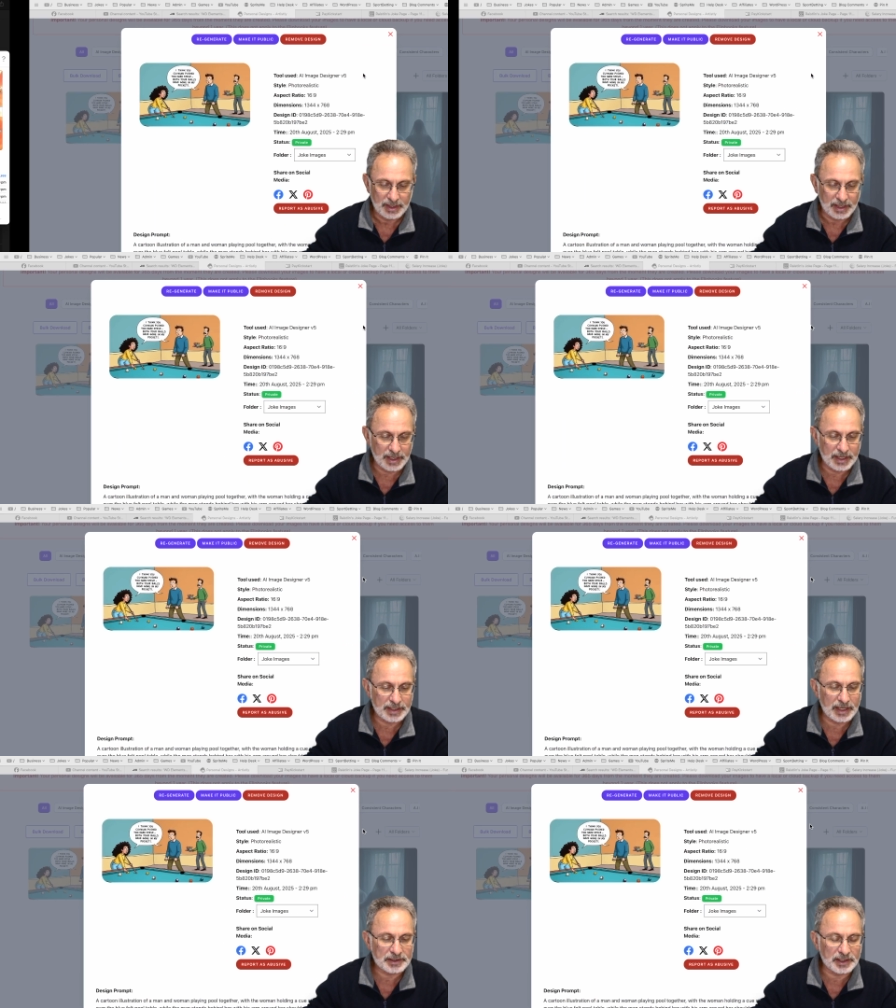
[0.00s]
And
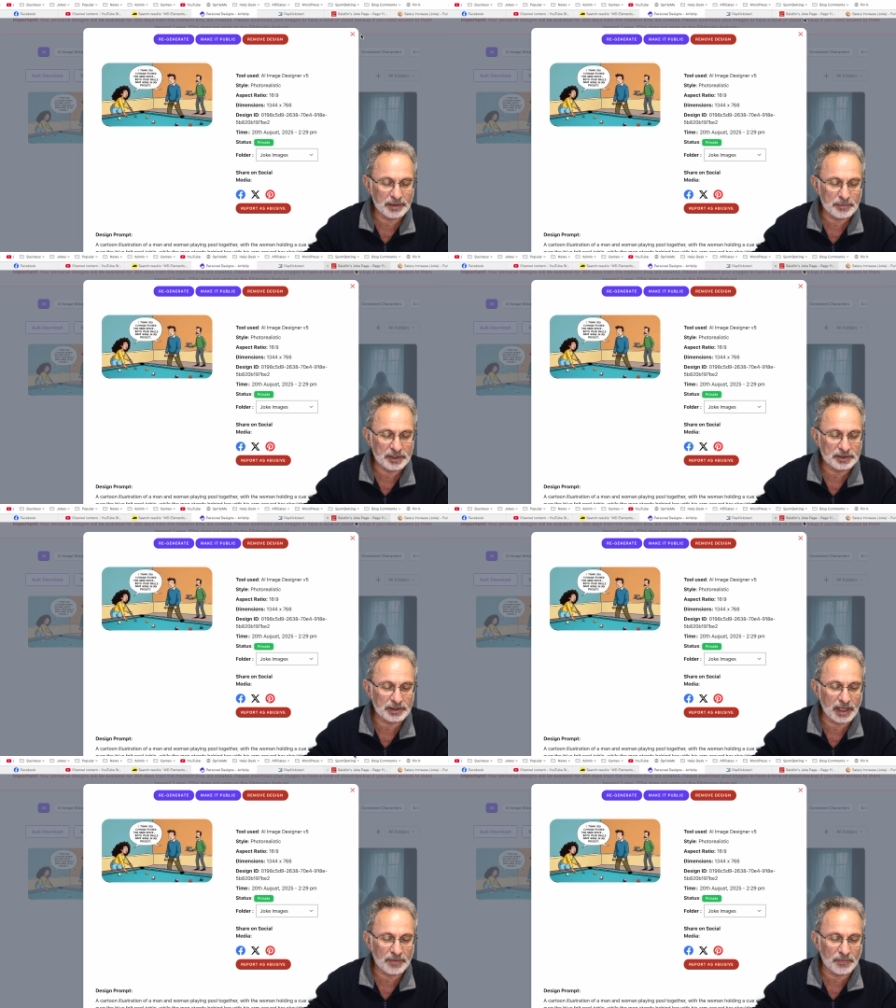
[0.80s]
that's the image
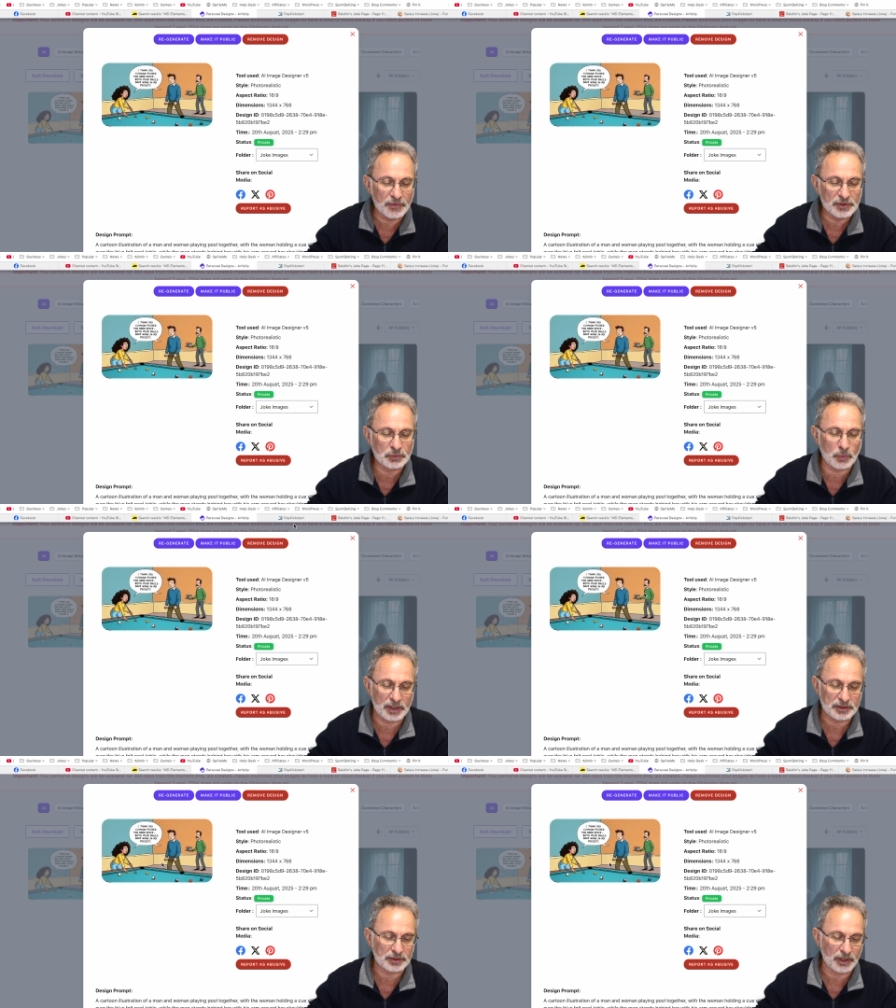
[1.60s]
that this
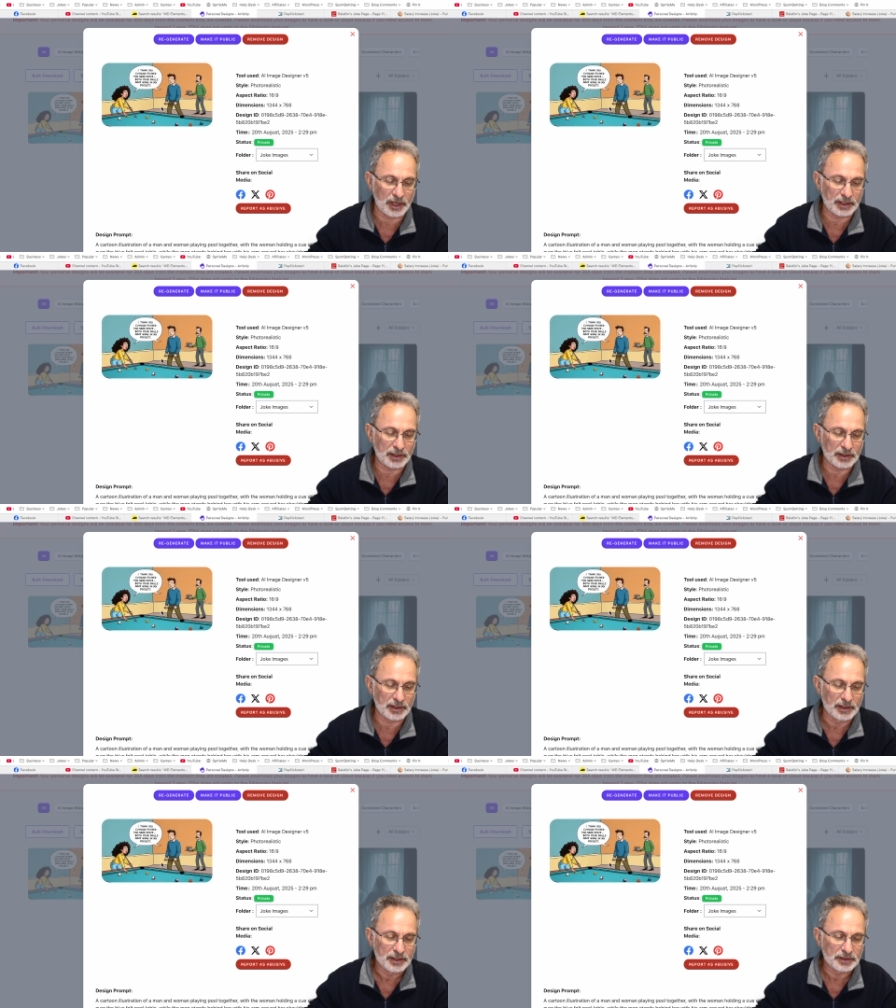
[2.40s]
one's like.
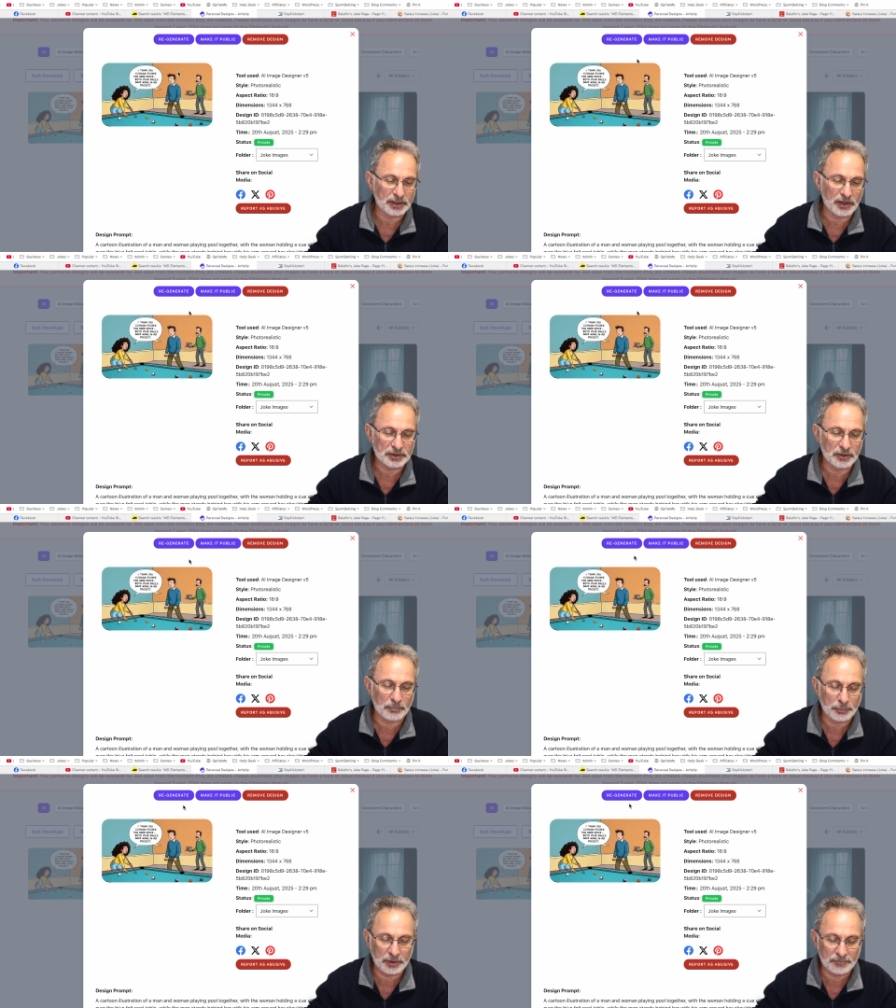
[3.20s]
So it's
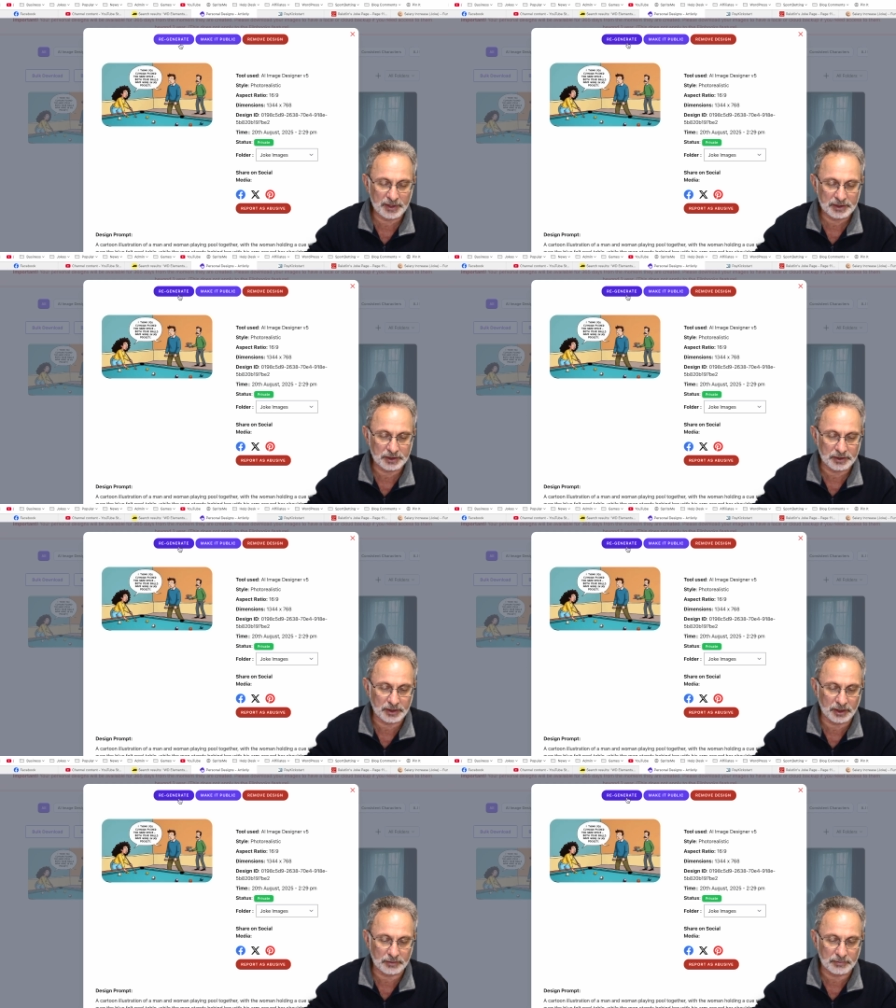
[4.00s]
not perfect. So you
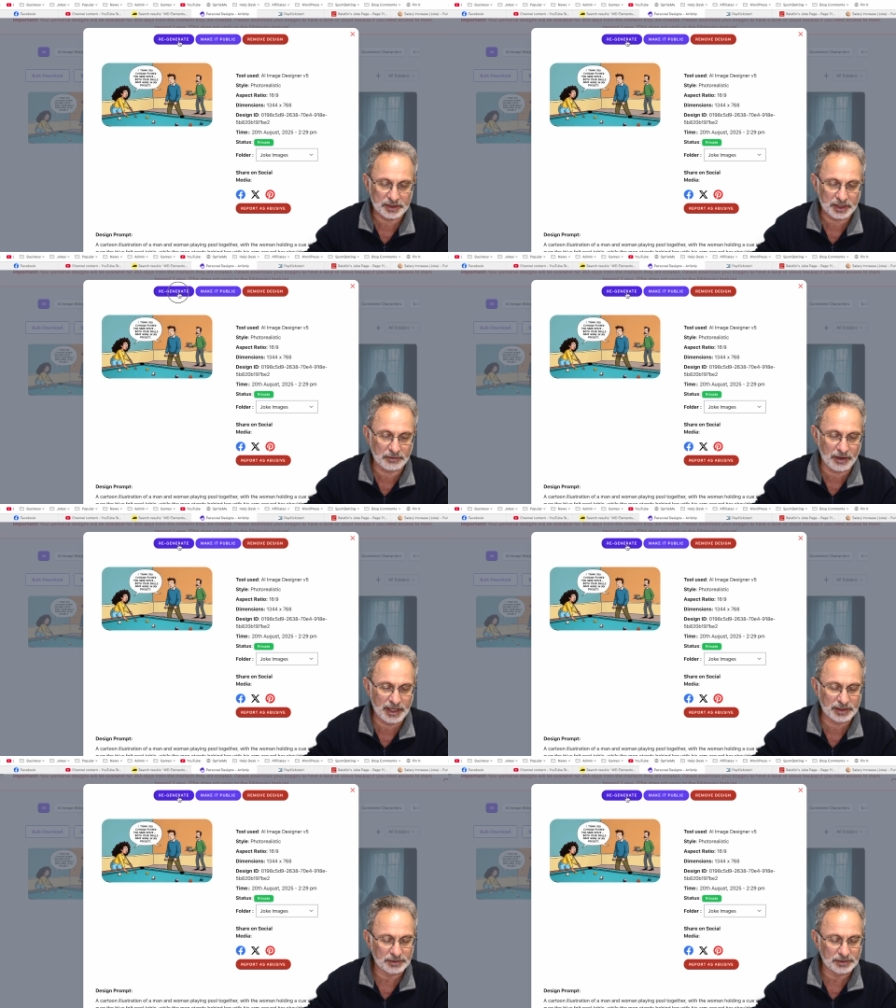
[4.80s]
go to regenerate.